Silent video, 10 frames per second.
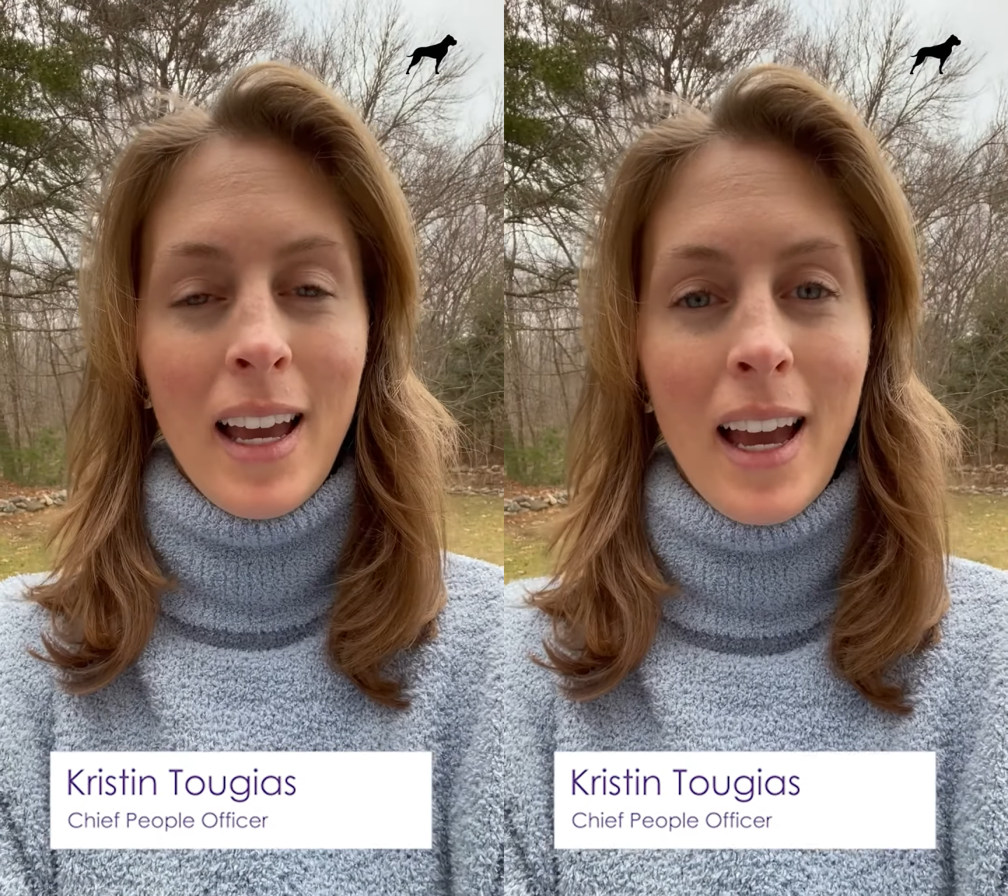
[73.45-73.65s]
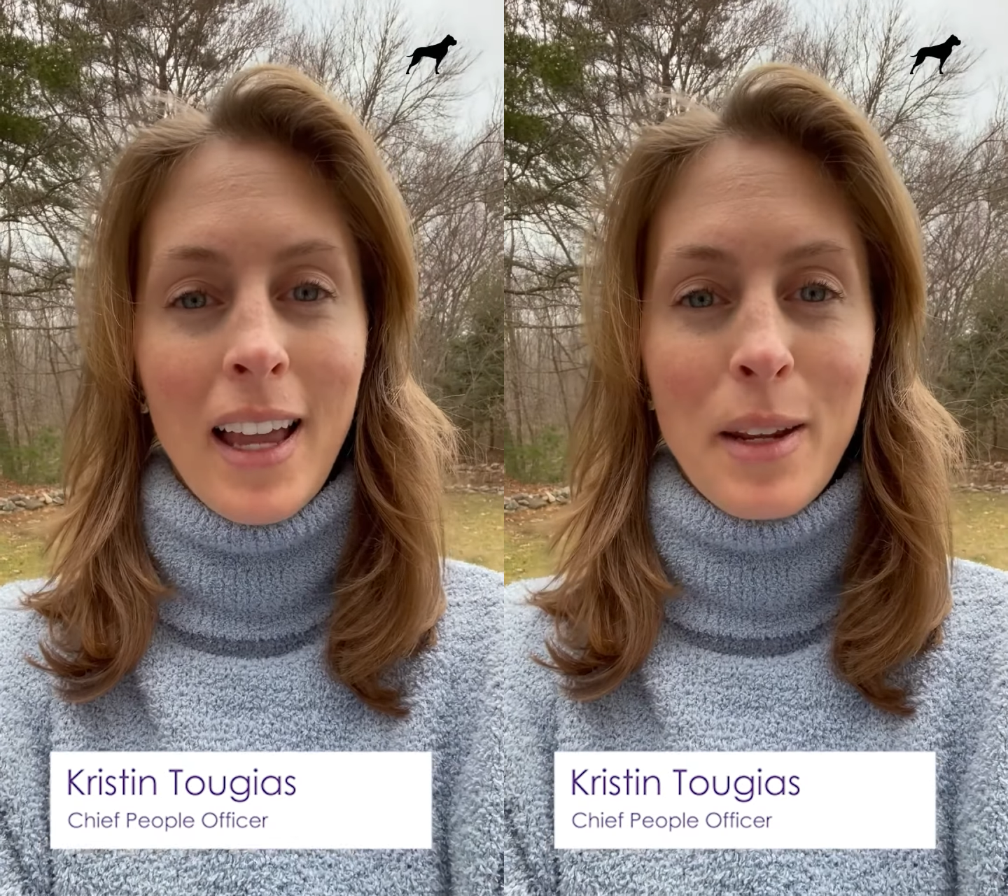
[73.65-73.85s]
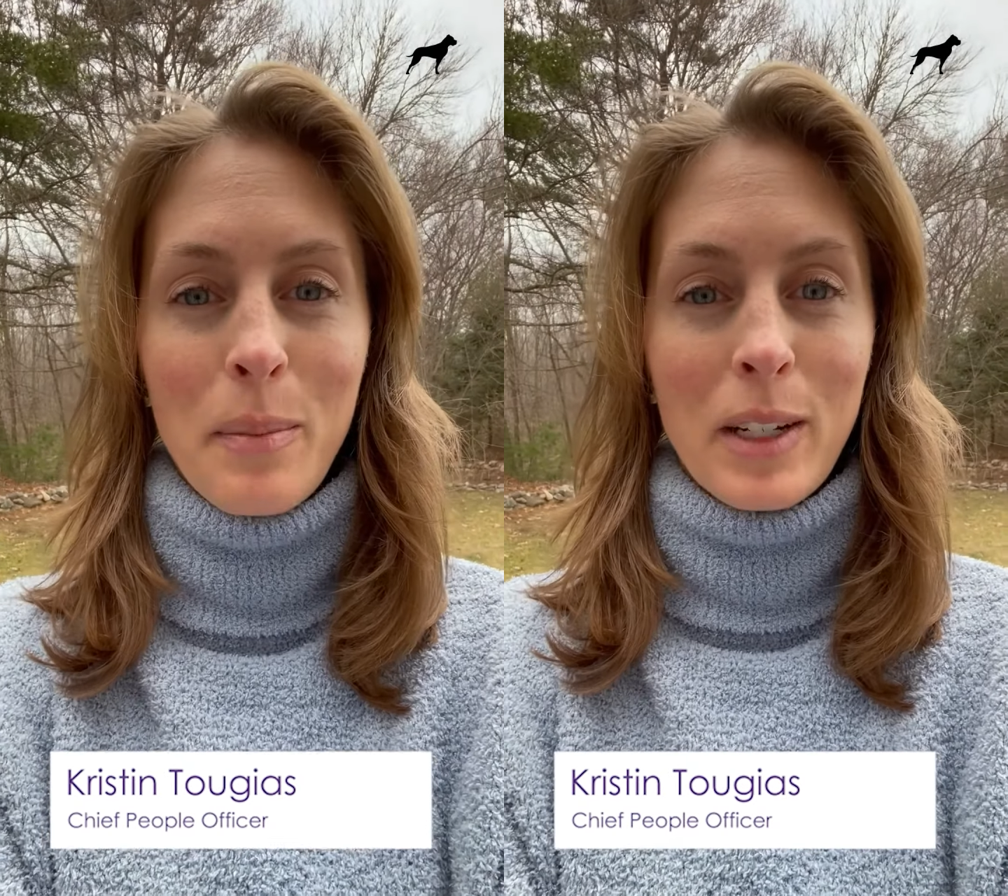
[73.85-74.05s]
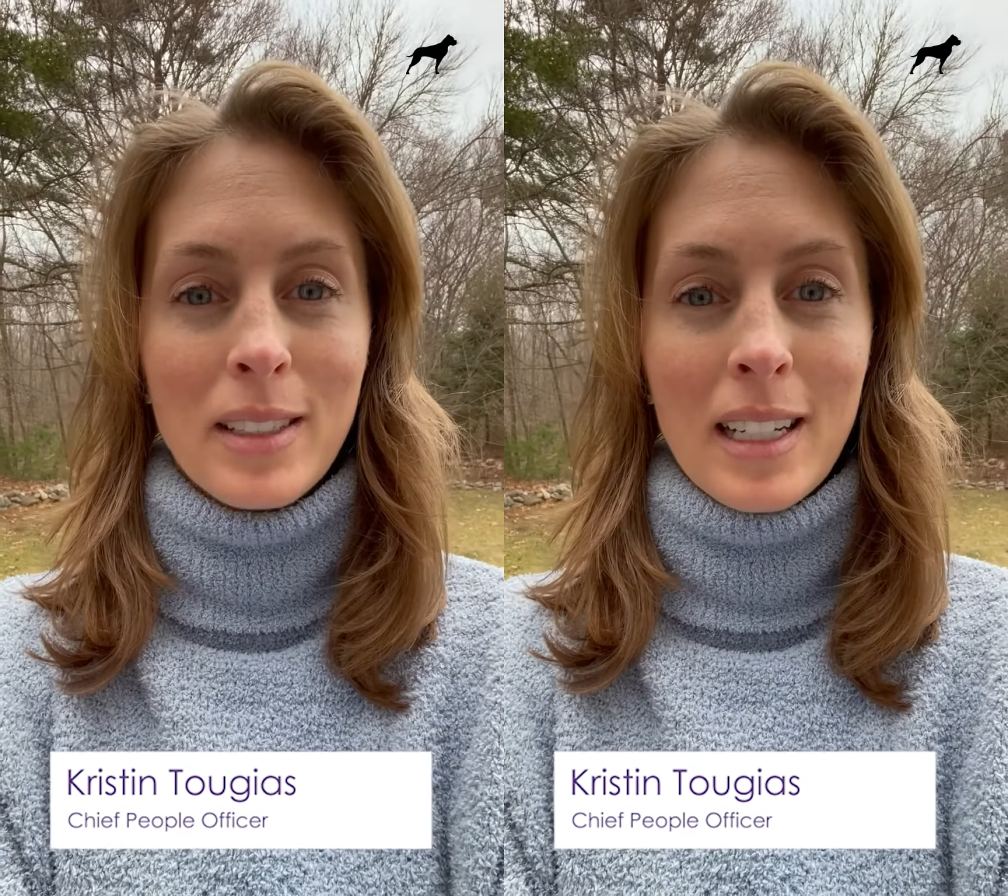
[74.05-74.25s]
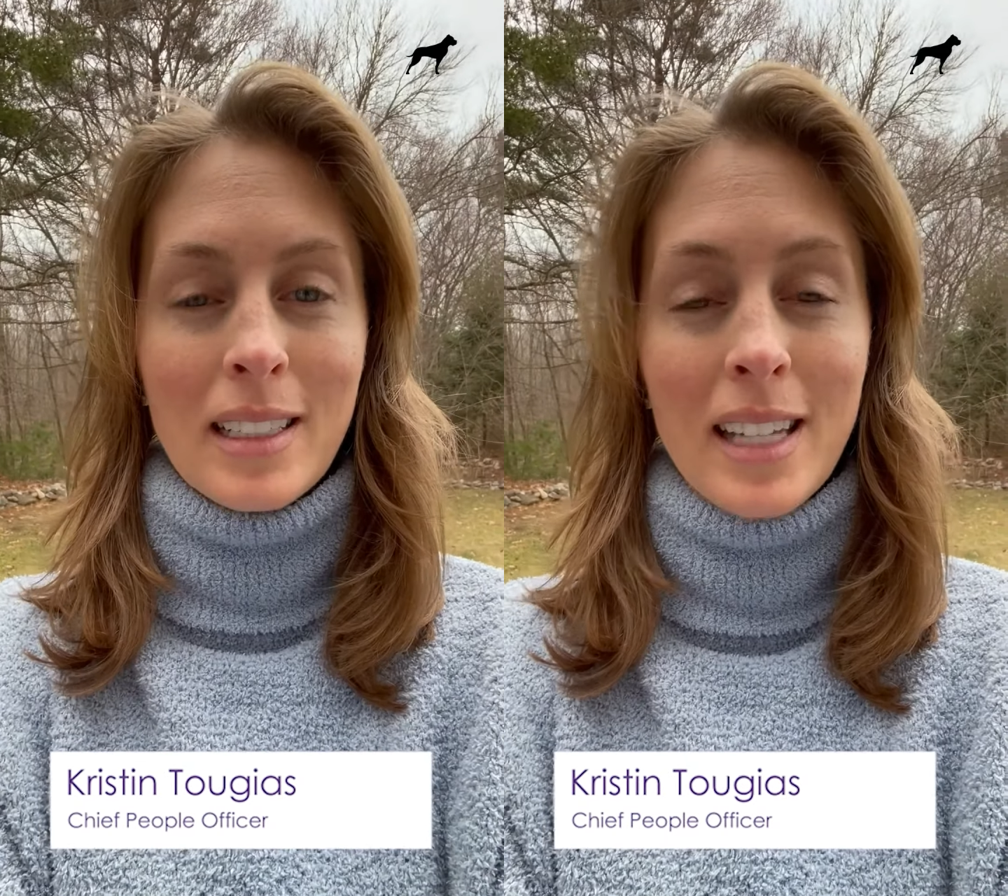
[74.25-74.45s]
and in
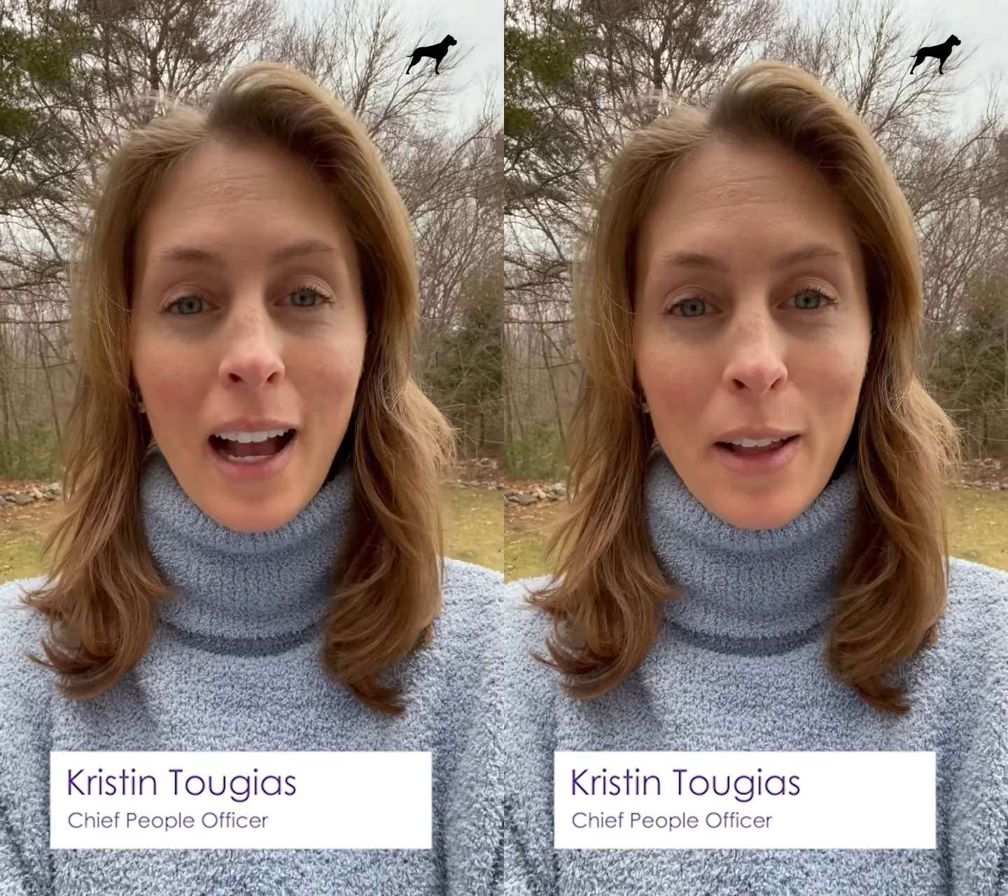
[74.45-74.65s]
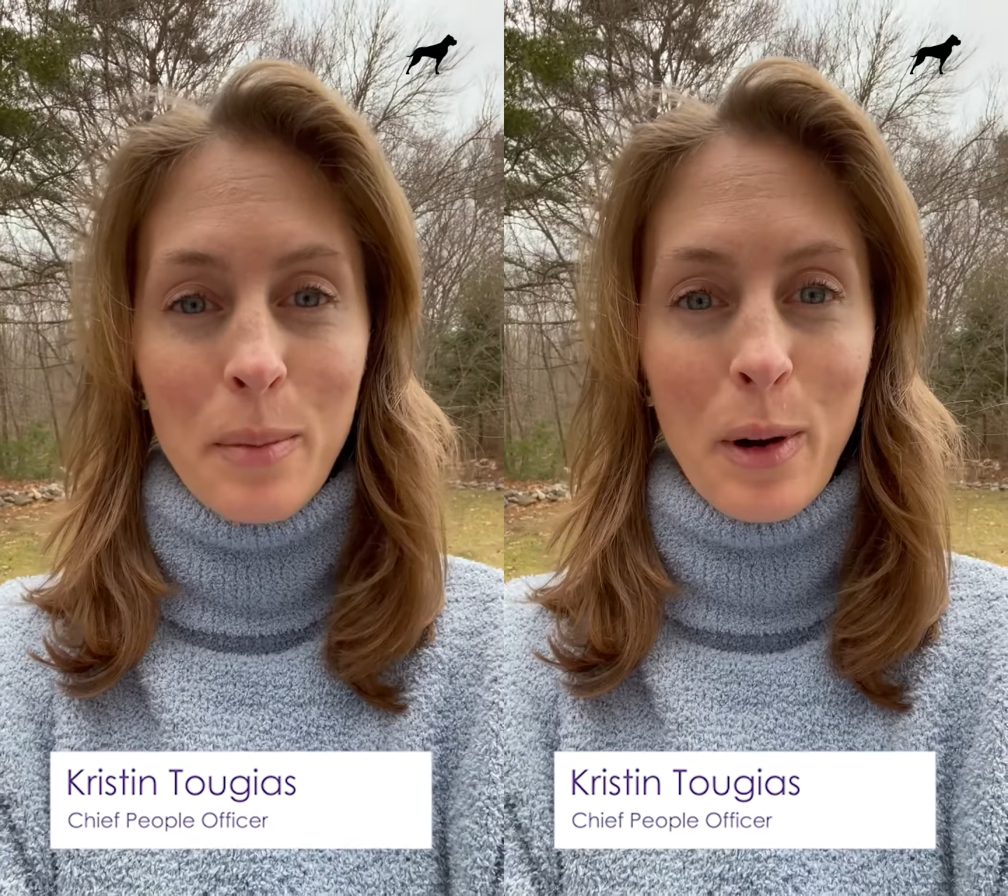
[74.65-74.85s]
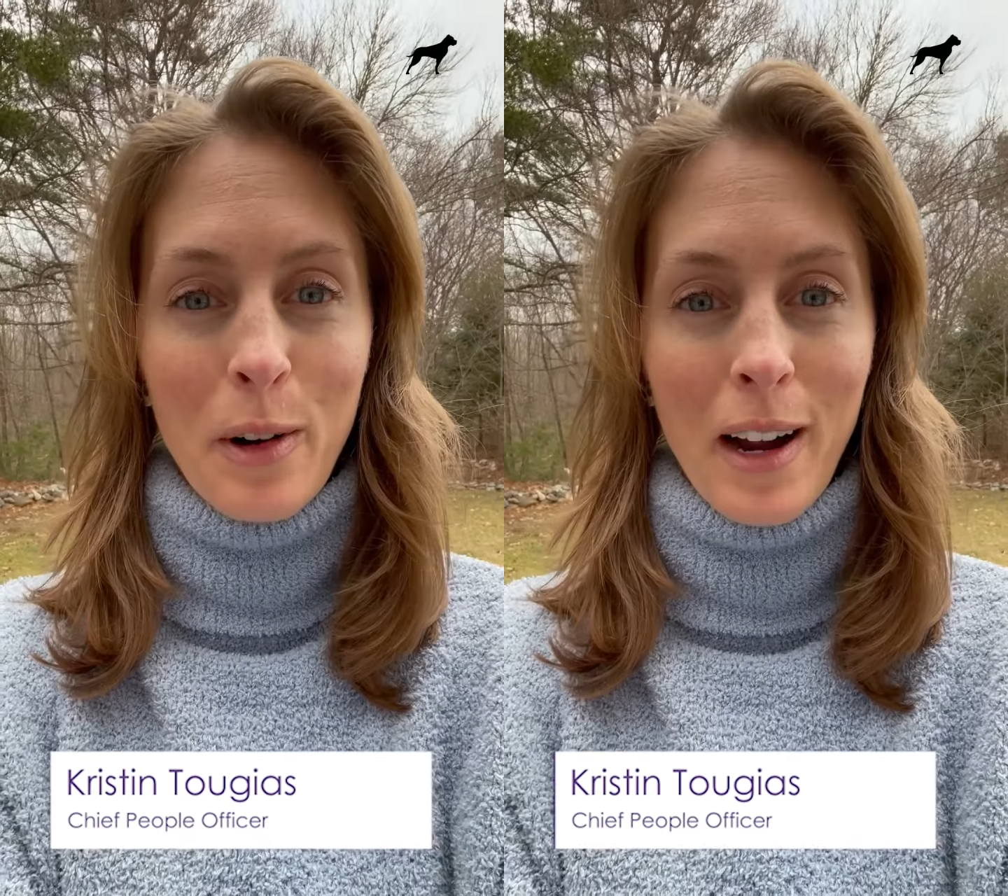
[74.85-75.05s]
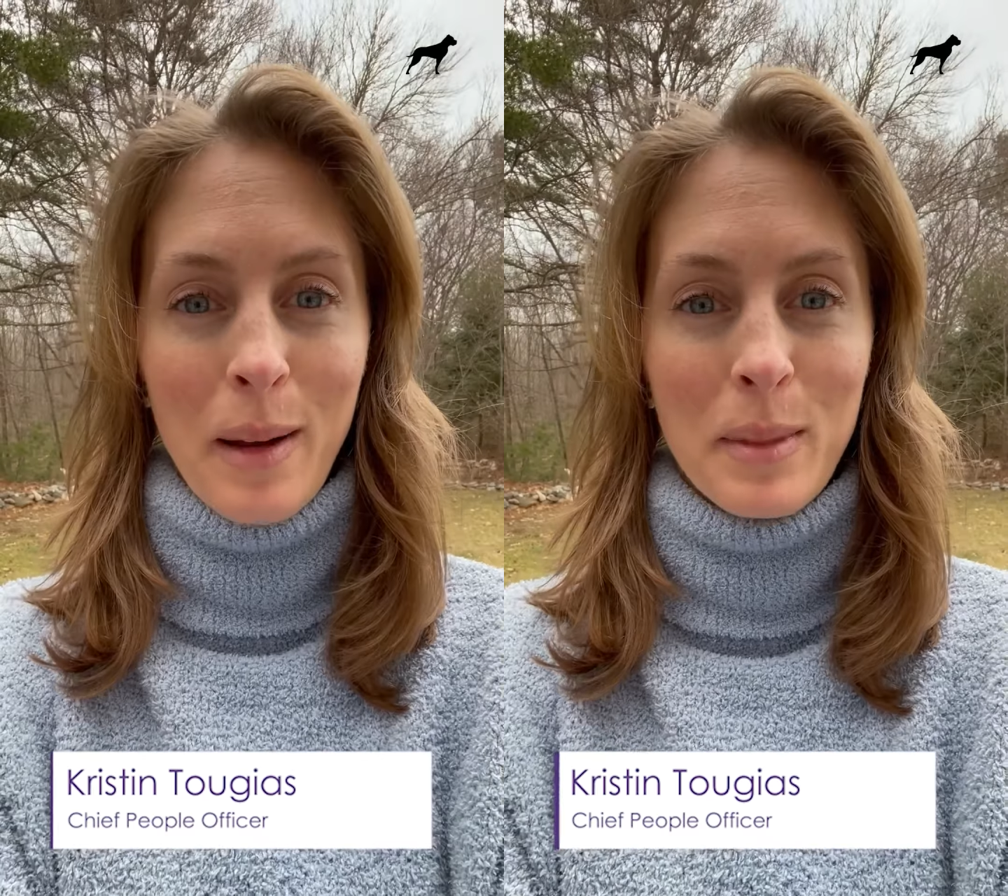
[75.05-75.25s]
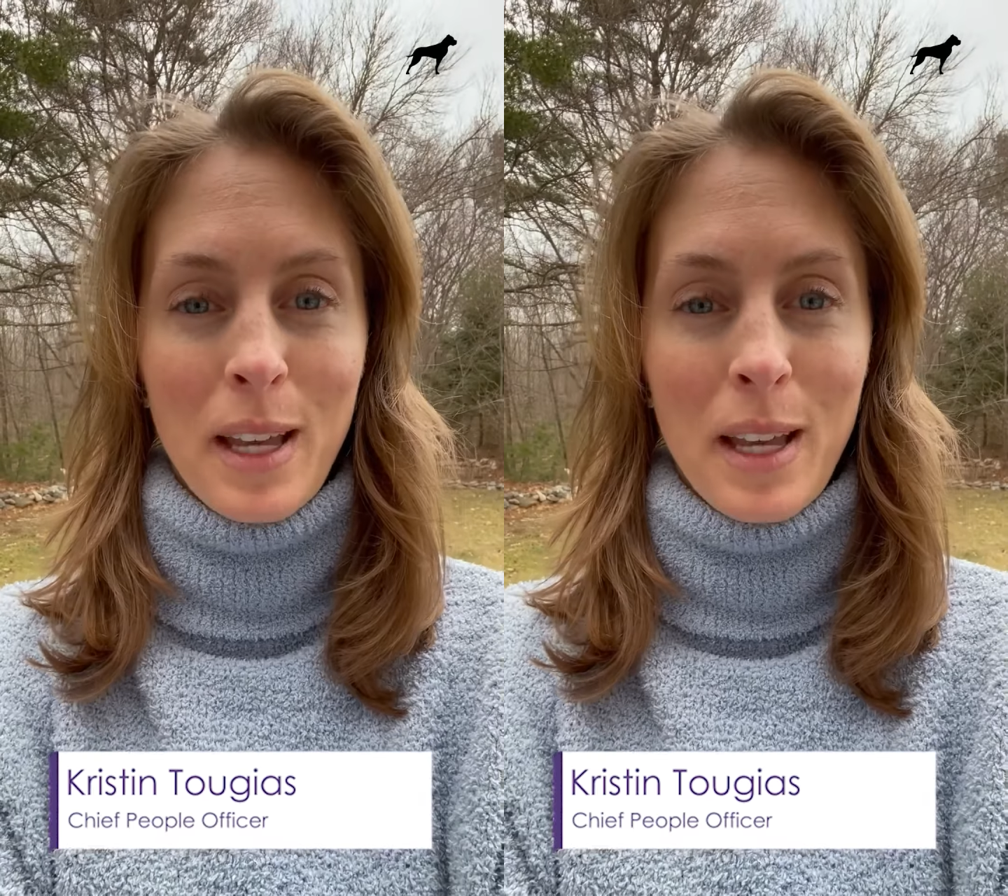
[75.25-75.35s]
building talent programs